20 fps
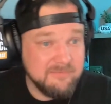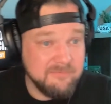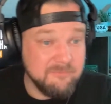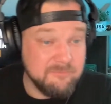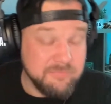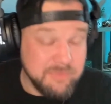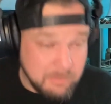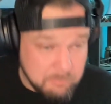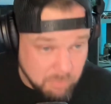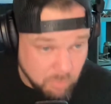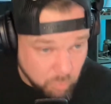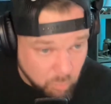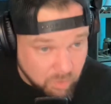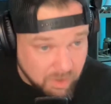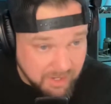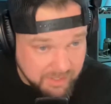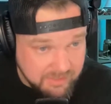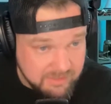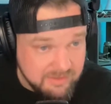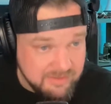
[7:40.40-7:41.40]
Number
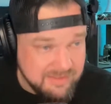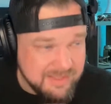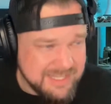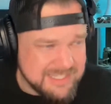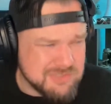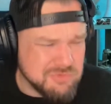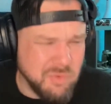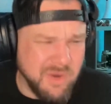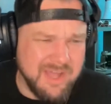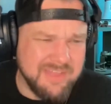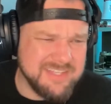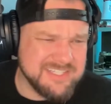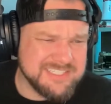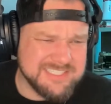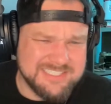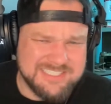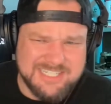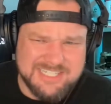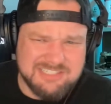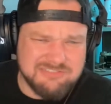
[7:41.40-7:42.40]
one, that's why
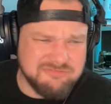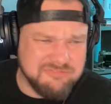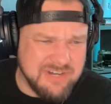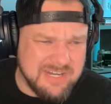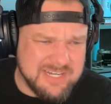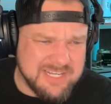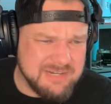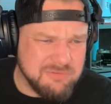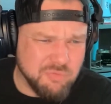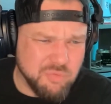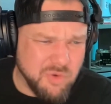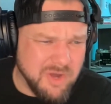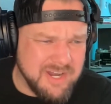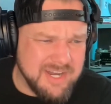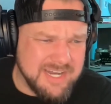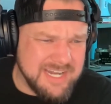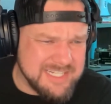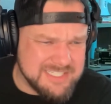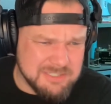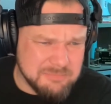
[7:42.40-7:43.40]
this fucking
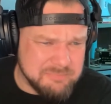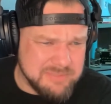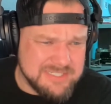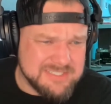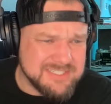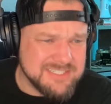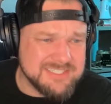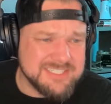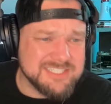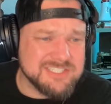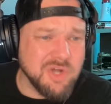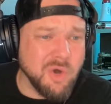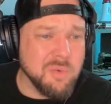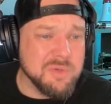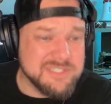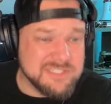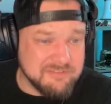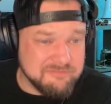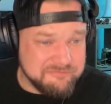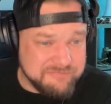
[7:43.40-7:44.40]
run it as a business is
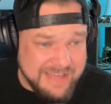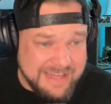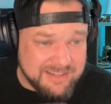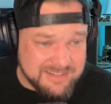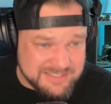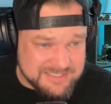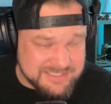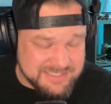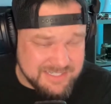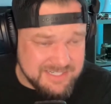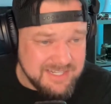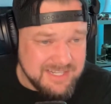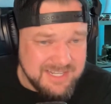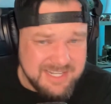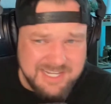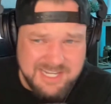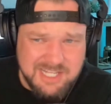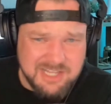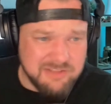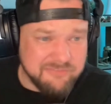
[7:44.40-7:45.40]
always a fallacy
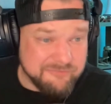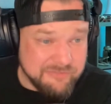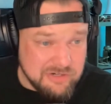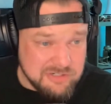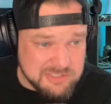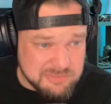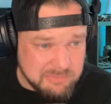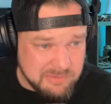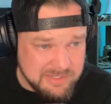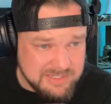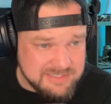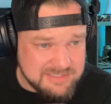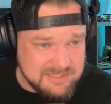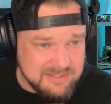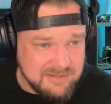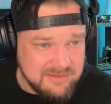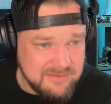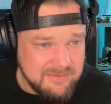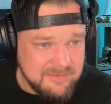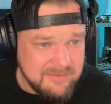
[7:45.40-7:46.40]
in the first
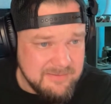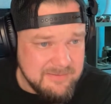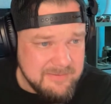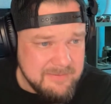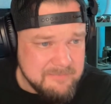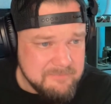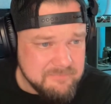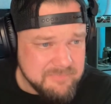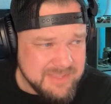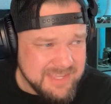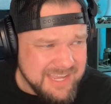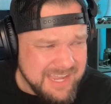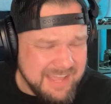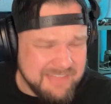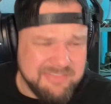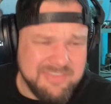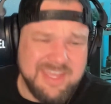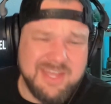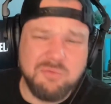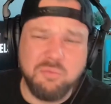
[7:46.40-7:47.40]
place.
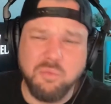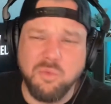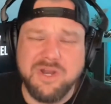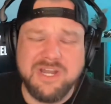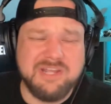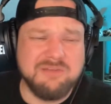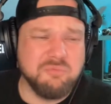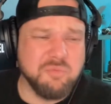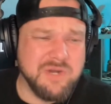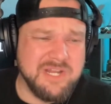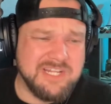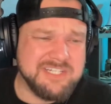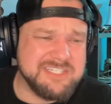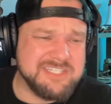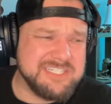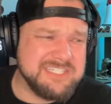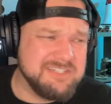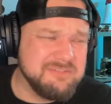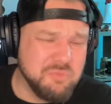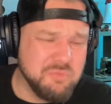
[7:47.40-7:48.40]
And then when
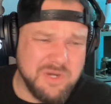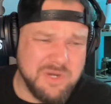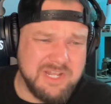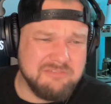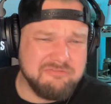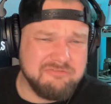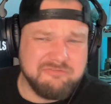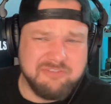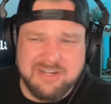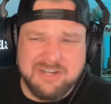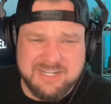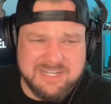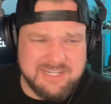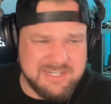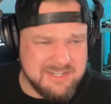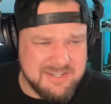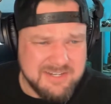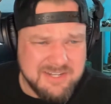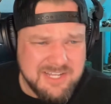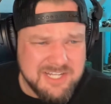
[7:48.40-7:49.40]
he
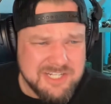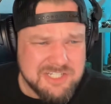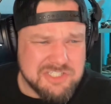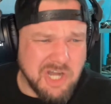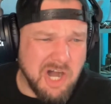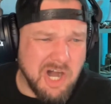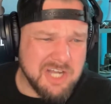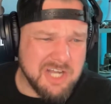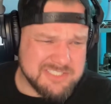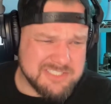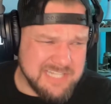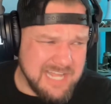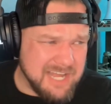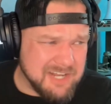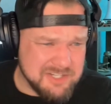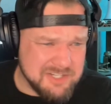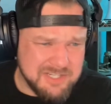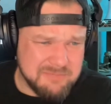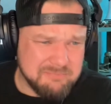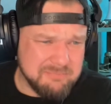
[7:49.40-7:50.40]
fucking talks
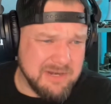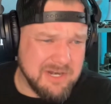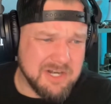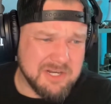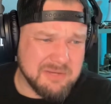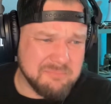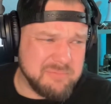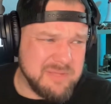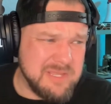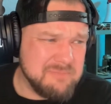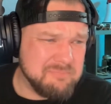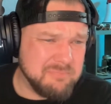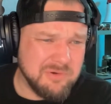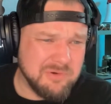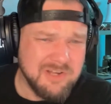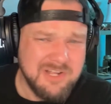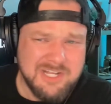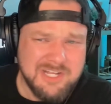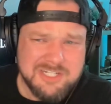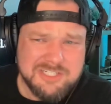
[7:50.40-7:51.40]
down to the American
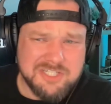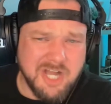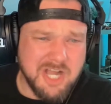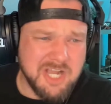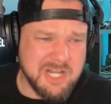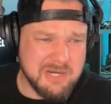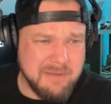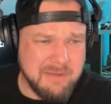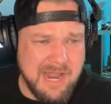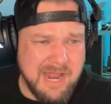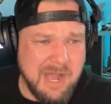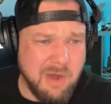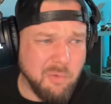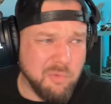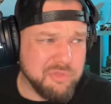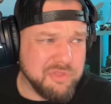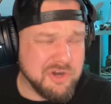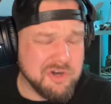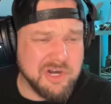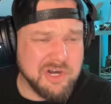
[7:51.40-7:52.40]
people talking about
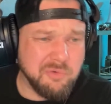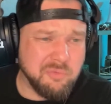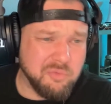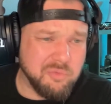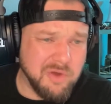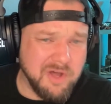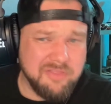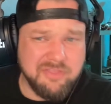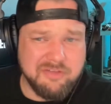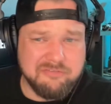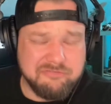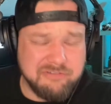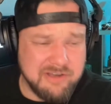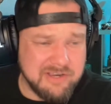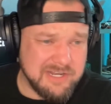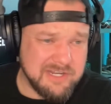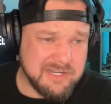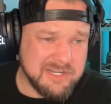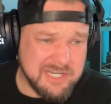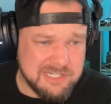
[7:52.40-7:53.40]
how they're going to run the
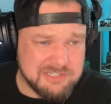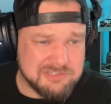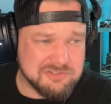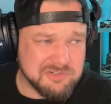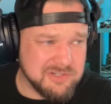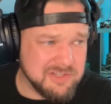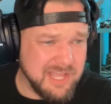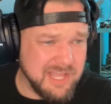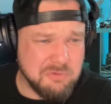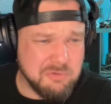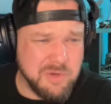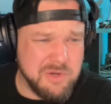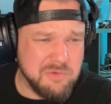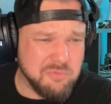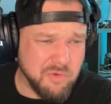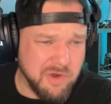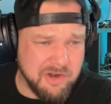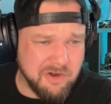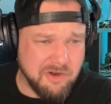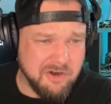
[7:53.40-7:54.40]
fucking country like we
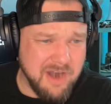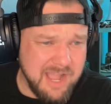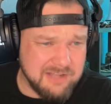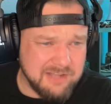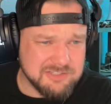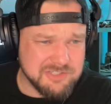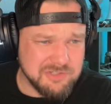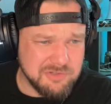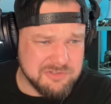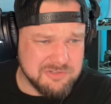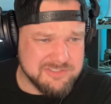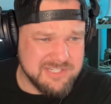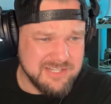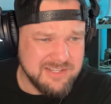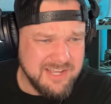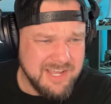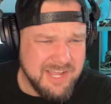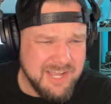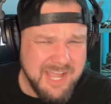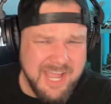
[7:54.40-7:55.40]
run our households.
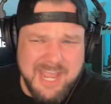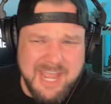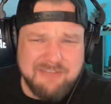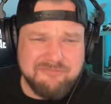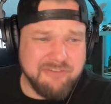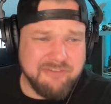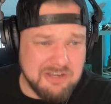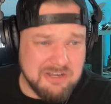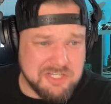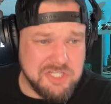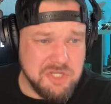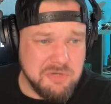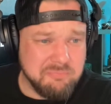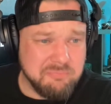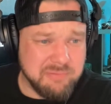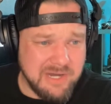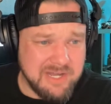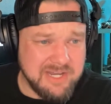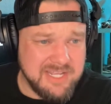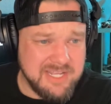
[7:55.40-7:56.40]
Hey, fuck you,
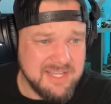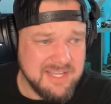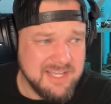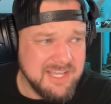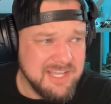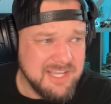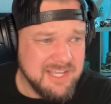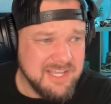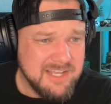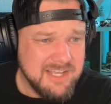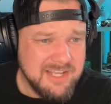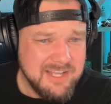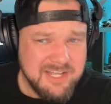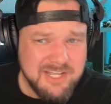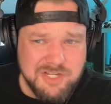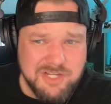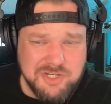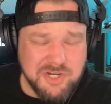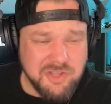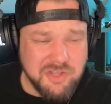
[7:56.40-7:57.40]
buddy.
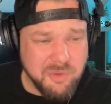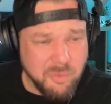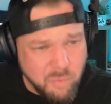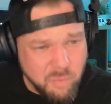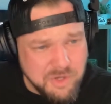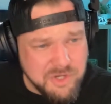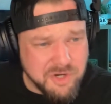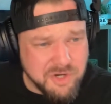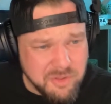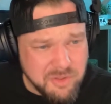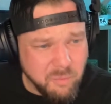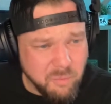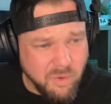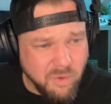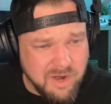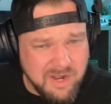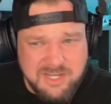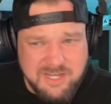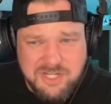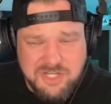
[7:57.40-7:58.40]
You're
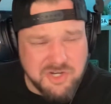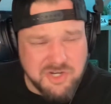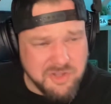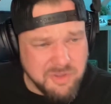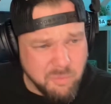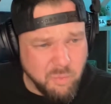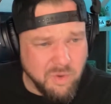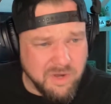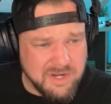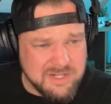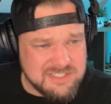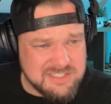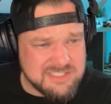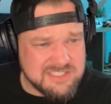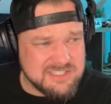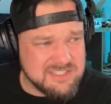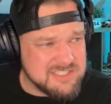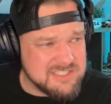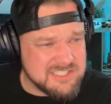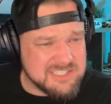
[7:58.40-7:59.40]
the one
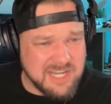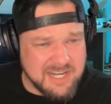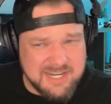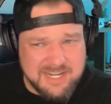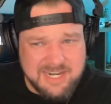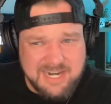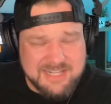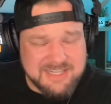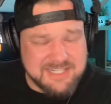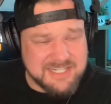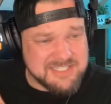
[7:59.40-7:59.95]
sucking at the